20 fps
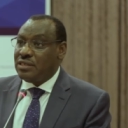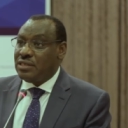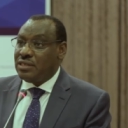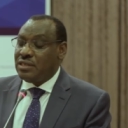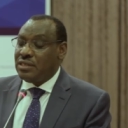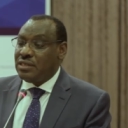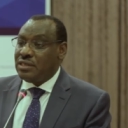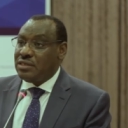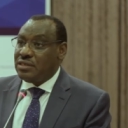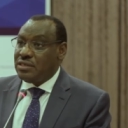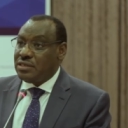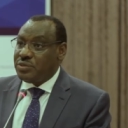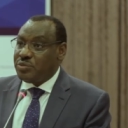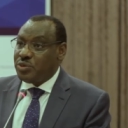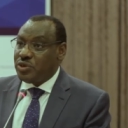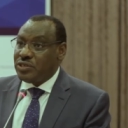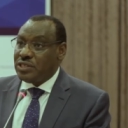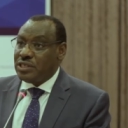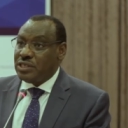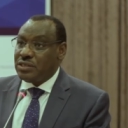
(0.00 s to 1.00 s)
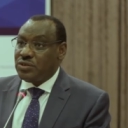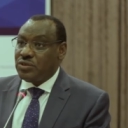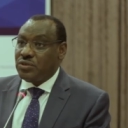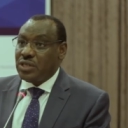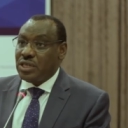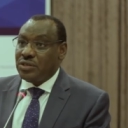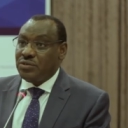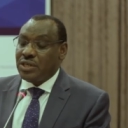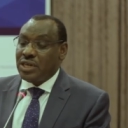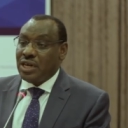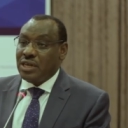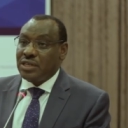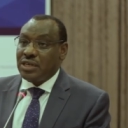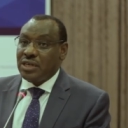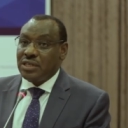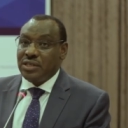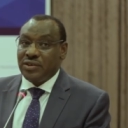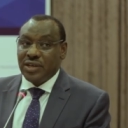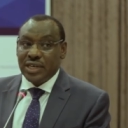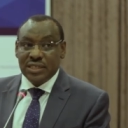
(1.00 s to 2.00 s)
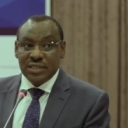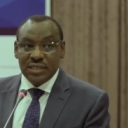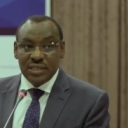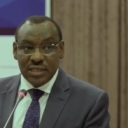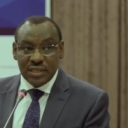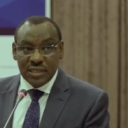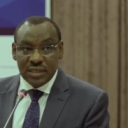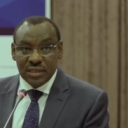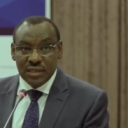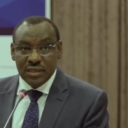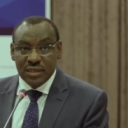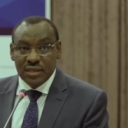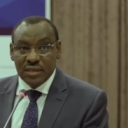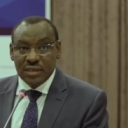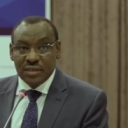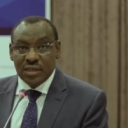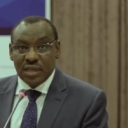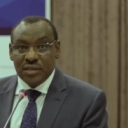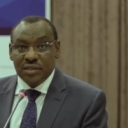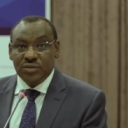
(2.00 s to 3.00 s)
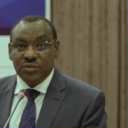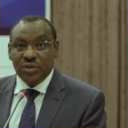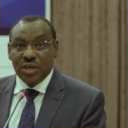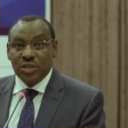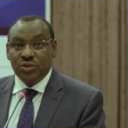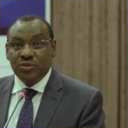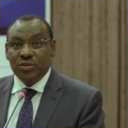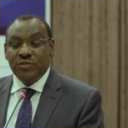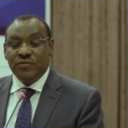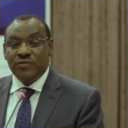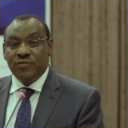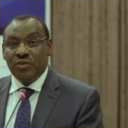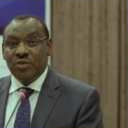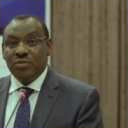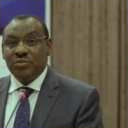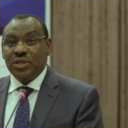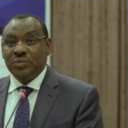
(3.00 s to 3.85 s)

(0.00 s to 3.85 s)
in this process so that we can get the right data that is going to inform the